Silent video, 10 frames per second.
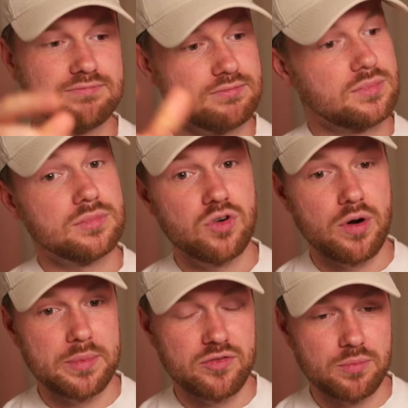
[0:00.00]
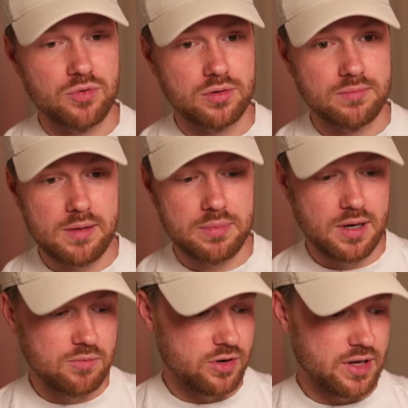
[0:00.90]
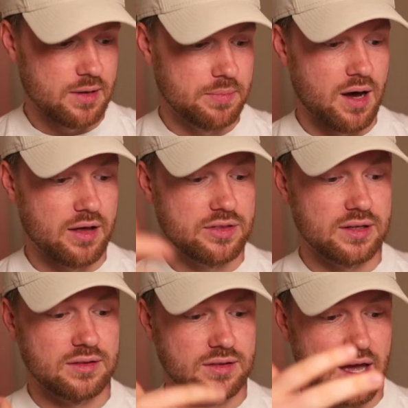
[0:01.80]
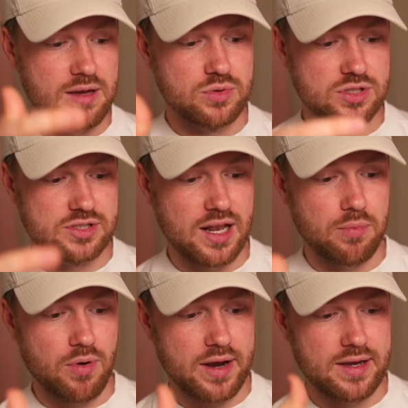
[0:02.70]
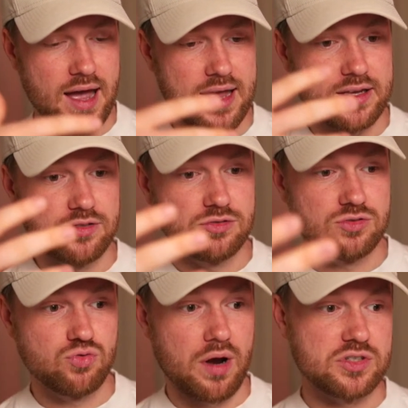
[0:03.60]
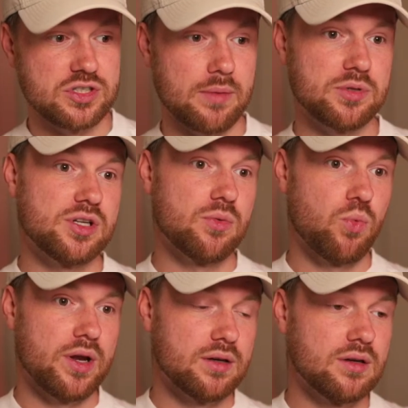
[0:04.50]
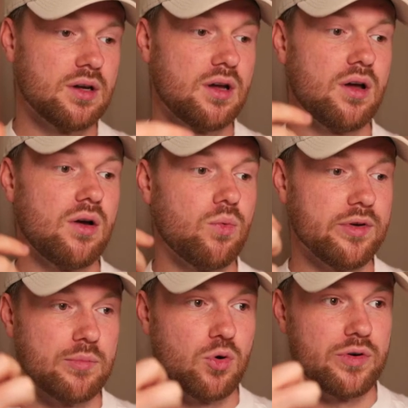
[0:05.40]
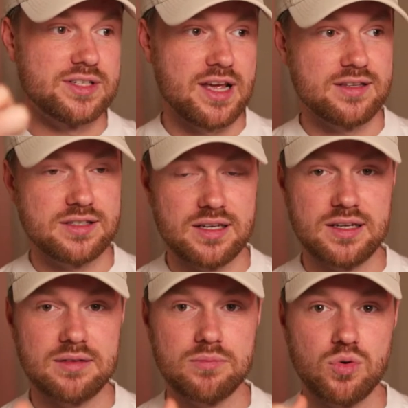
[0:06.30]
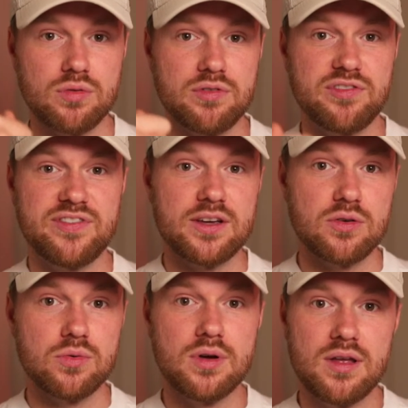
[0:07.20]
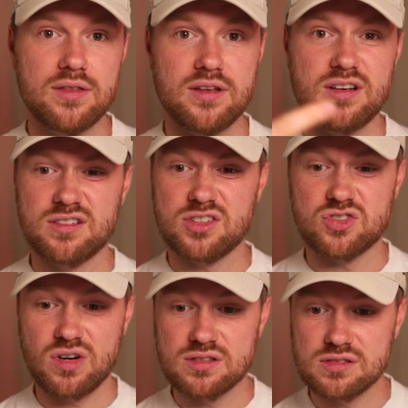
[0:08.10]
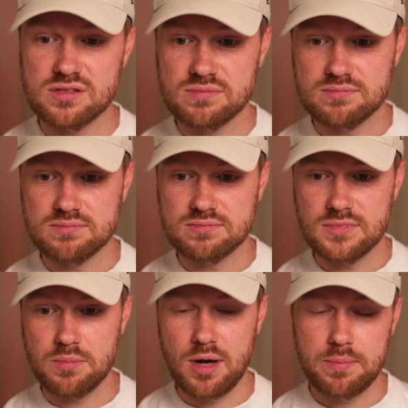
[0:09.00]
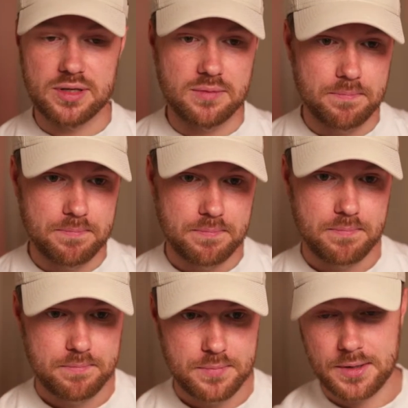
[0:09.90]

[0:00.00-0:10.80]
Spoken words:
correct me if I'm wrong, maybe I'm wrong here, but I think they would celebrate a Drivers' Championship win with more intensity and more feel than a Constructors, in my opinion. But